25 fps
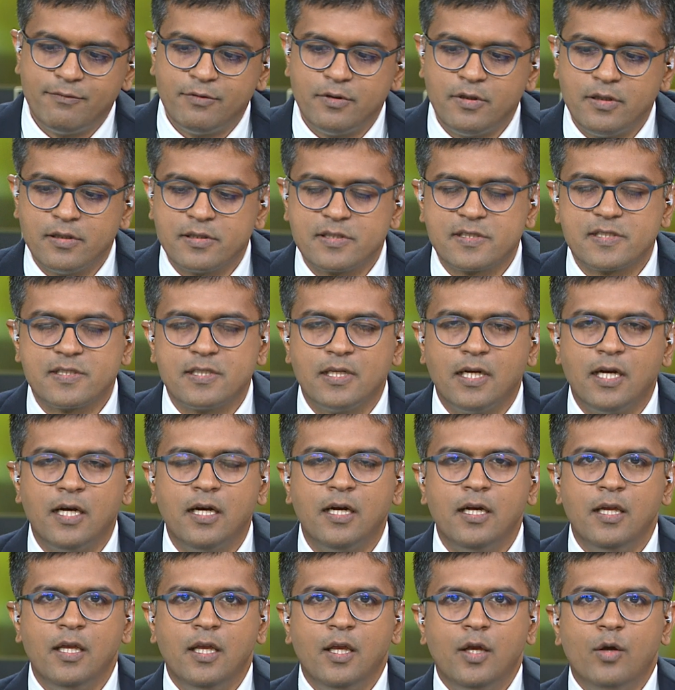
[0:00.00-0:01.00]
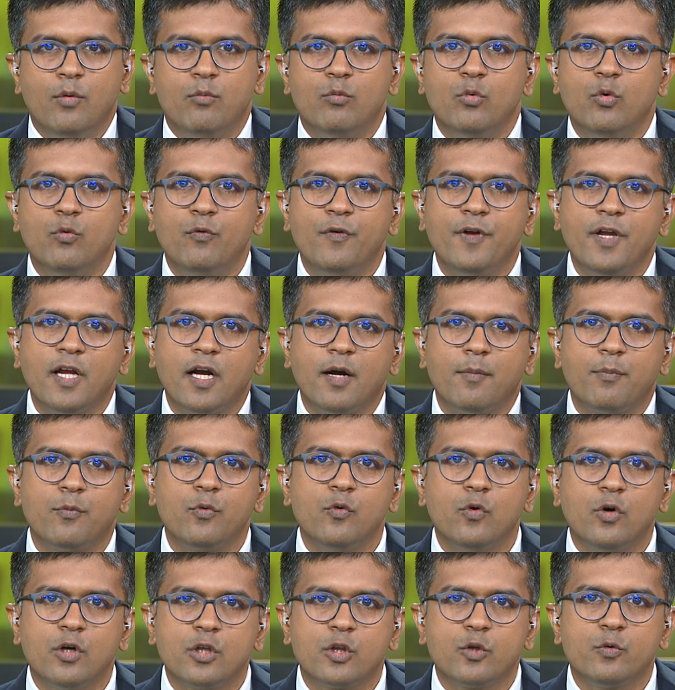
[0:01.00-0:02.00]
levels uh, moving up
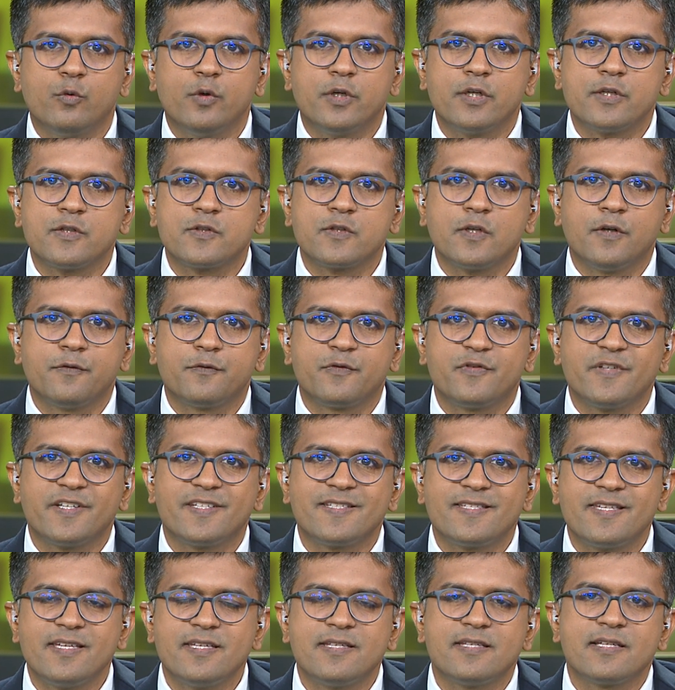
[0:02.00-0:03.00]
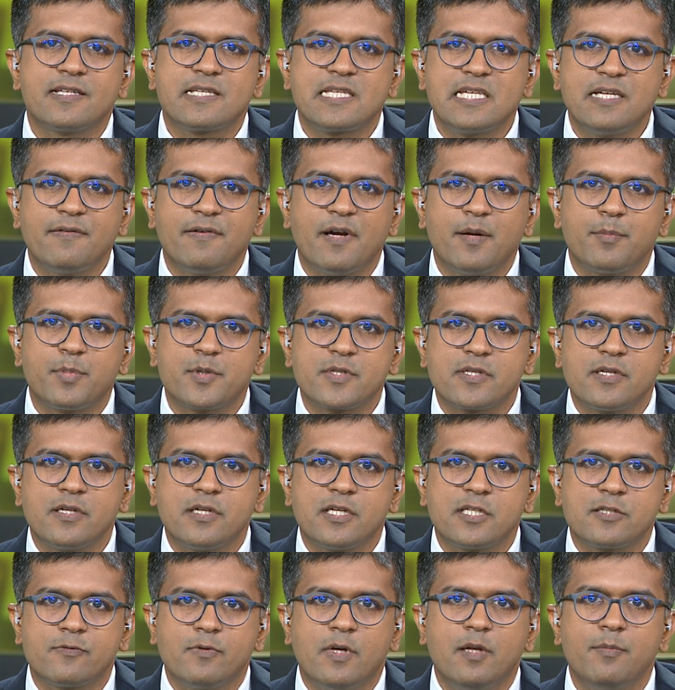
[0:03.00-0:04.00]
northwards of 60
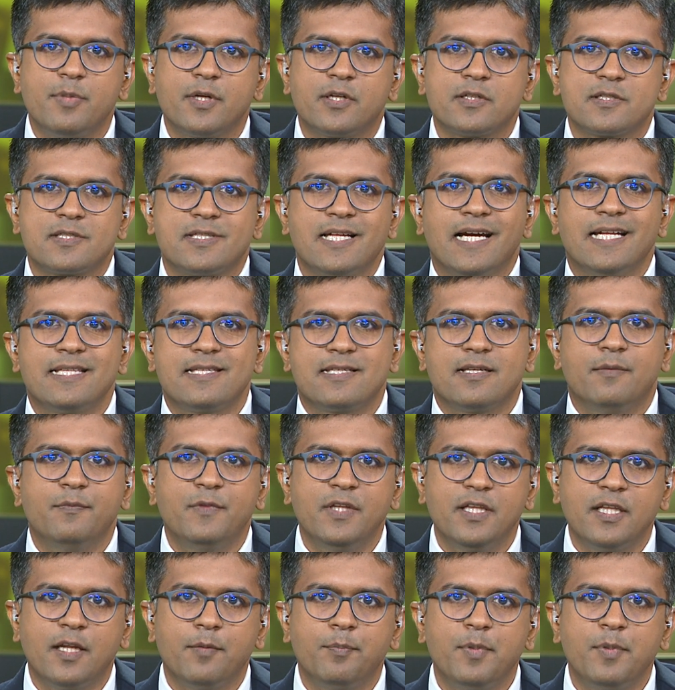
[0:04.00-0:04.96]
65% as well because that's something